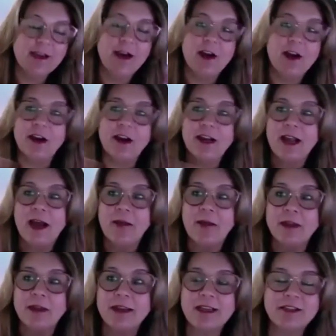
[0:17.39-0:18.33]
All right, I'm
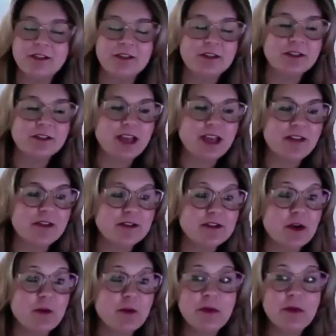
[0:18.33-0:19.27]
going to introduce Heather
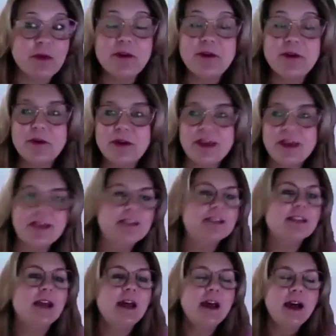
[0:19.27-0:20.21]
Toper, who
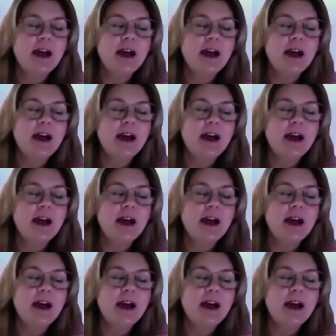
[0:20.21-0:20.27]
is